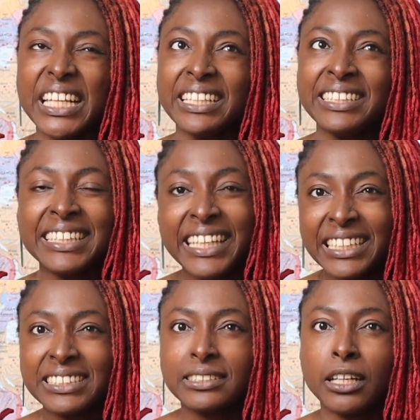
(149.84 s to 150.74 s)

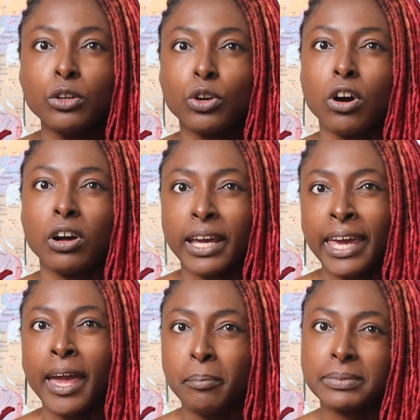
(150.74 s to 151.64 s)
neat. They look
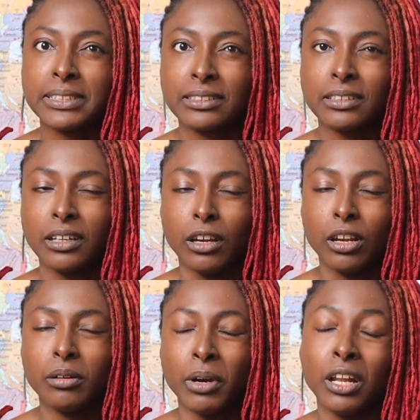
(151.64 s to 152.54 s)
unkempt a
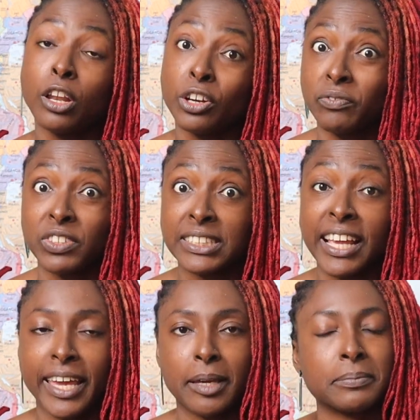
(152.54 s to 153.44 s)
lot of the
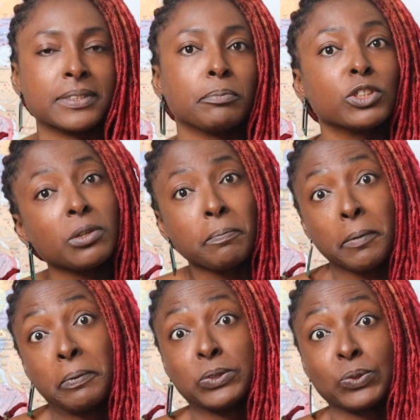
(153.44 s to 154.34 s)
times, but some
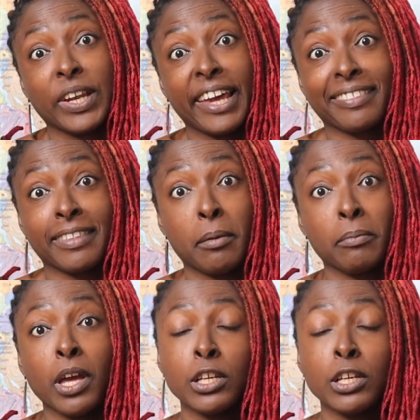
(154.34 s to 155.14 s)
people do like them.